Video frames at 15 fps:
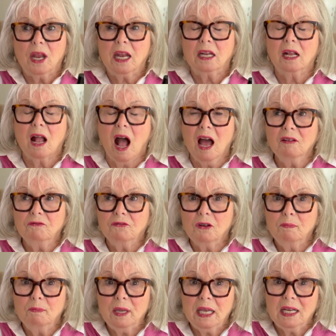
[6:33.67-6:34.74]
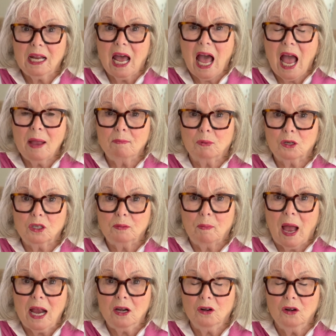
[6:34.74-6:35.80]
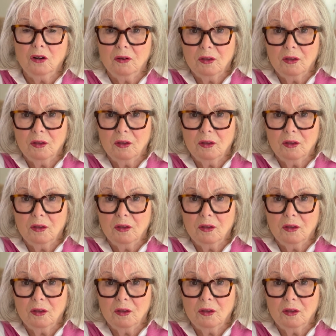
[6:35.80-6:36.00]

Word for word: And God forbid I perspire.